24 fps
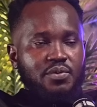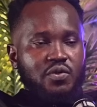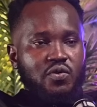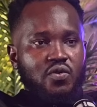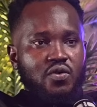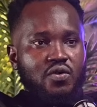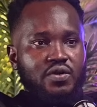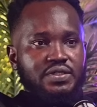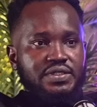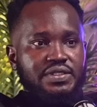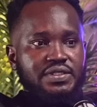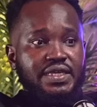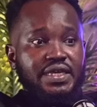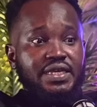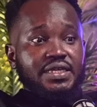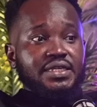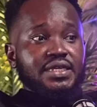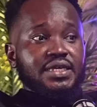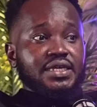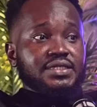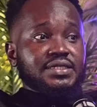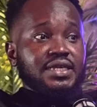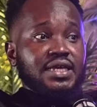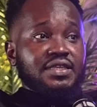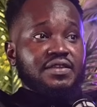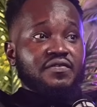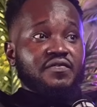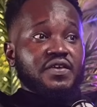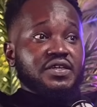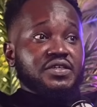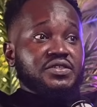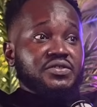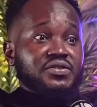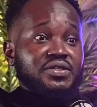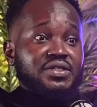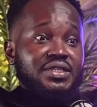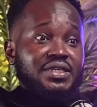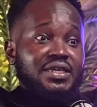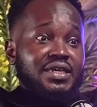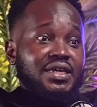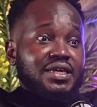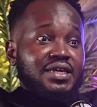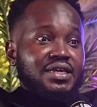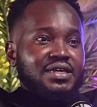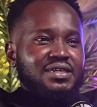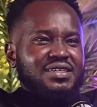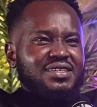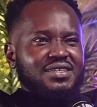Because 10 years anniversary
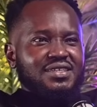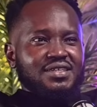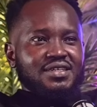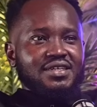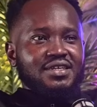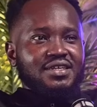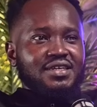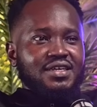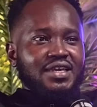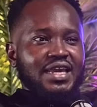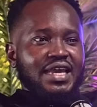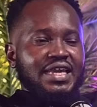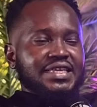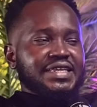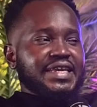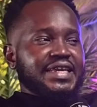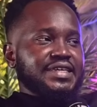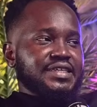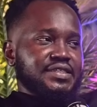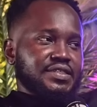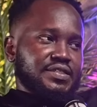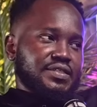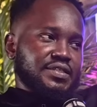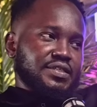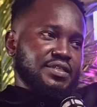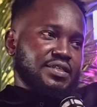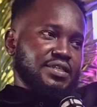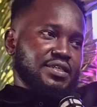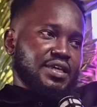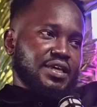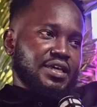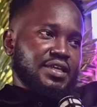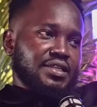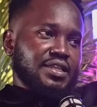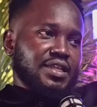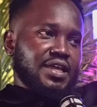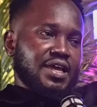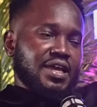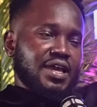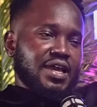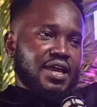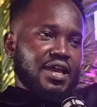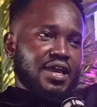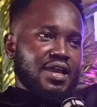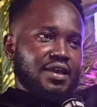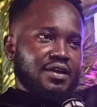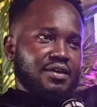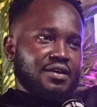there, and easy. And
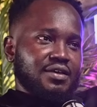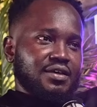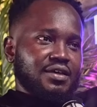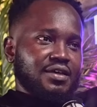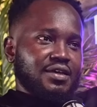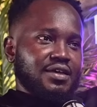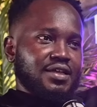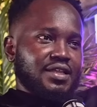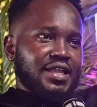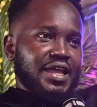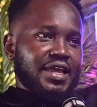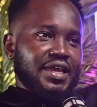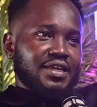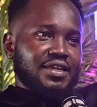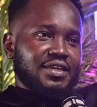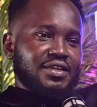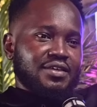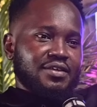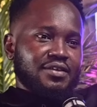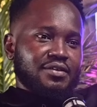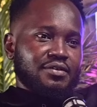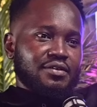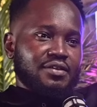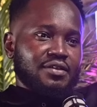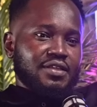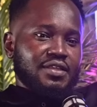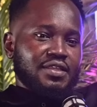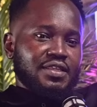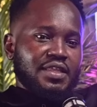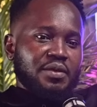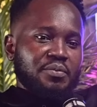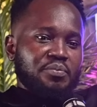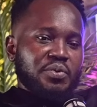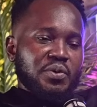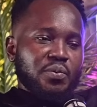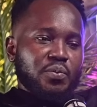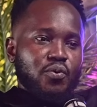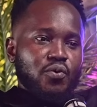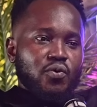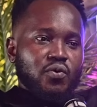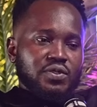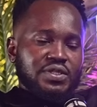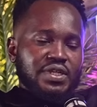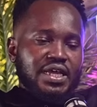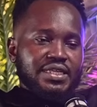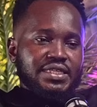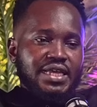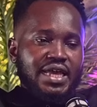like the people
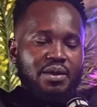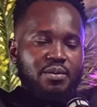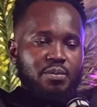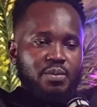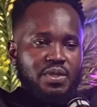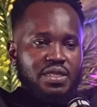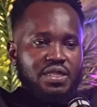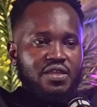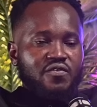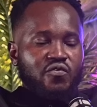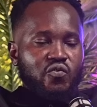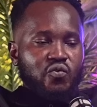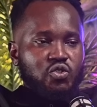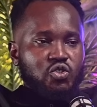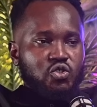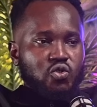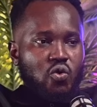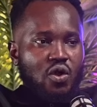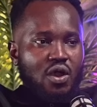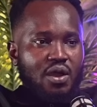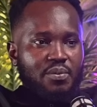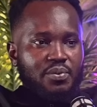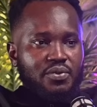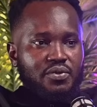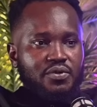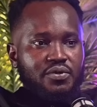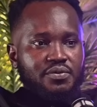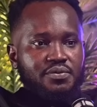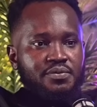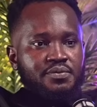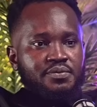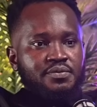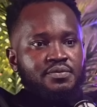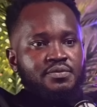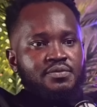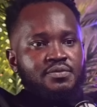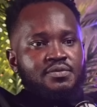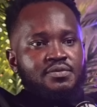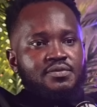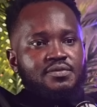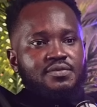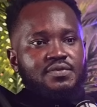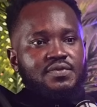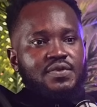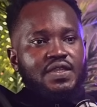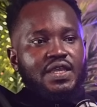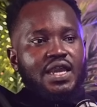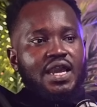that I believe will show up now,
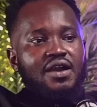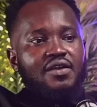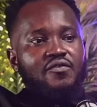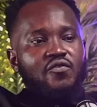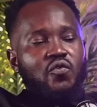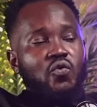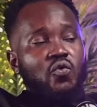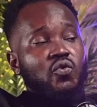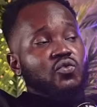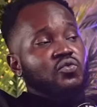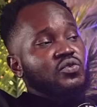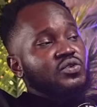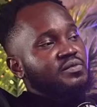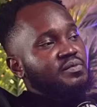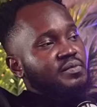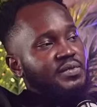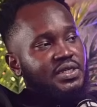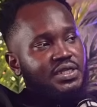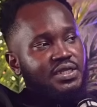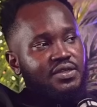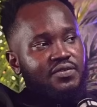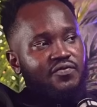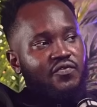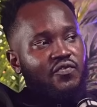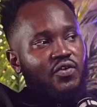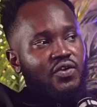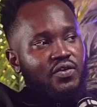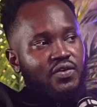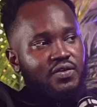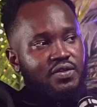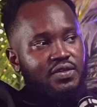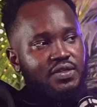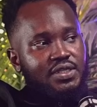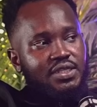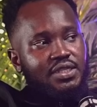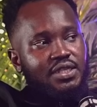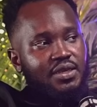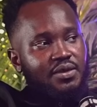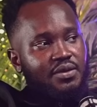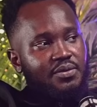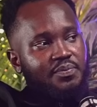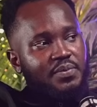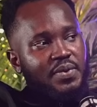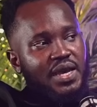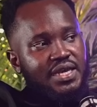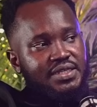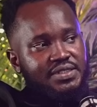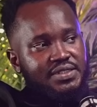they have grown with me for the
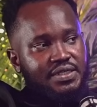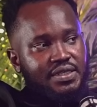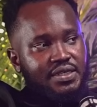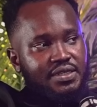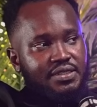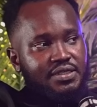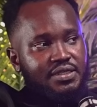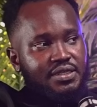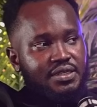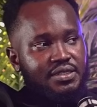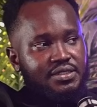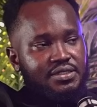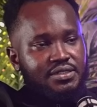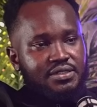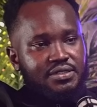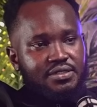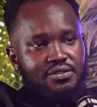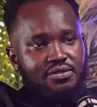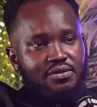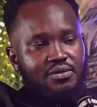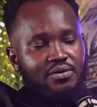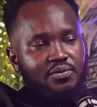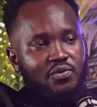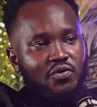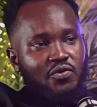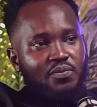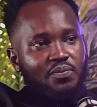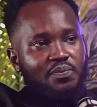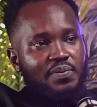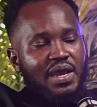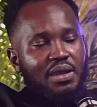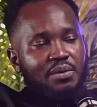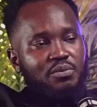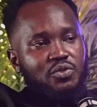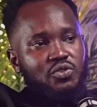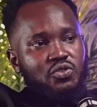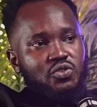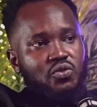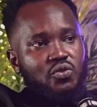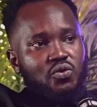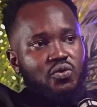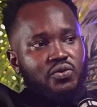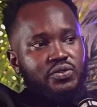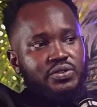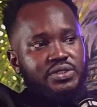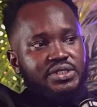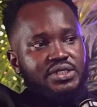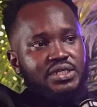past 10 years. More Bami
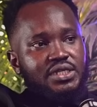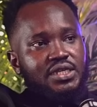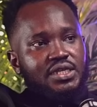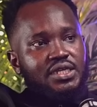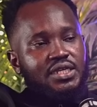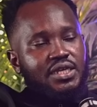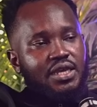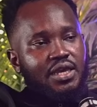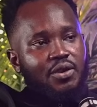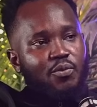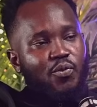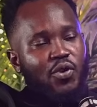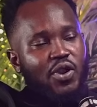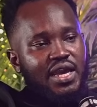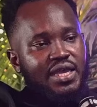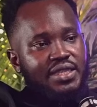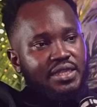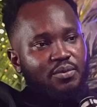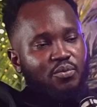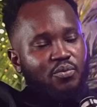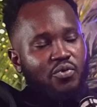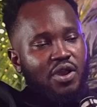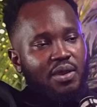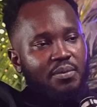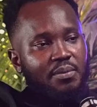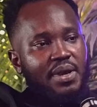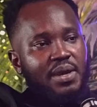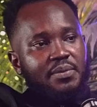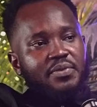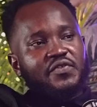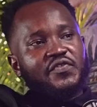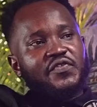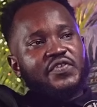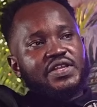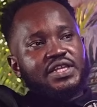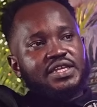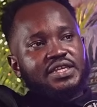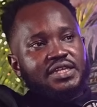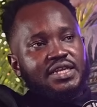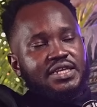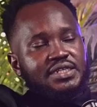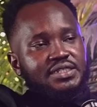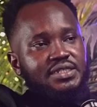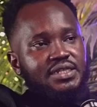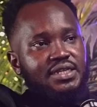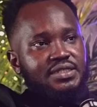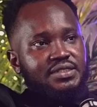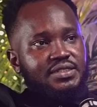shows. And one boy Mami Fele
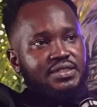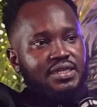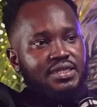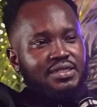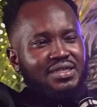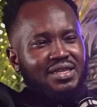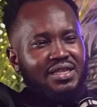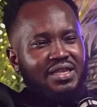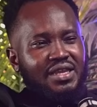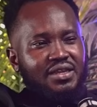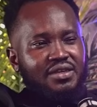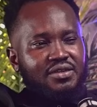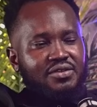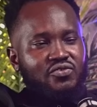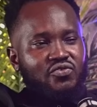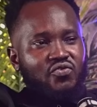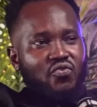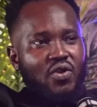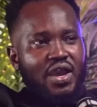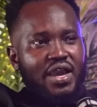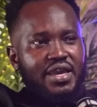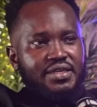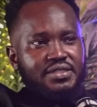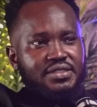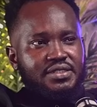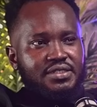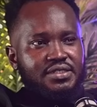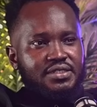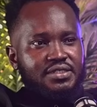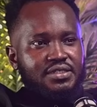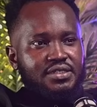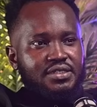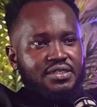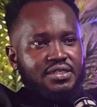National Theatre like twice.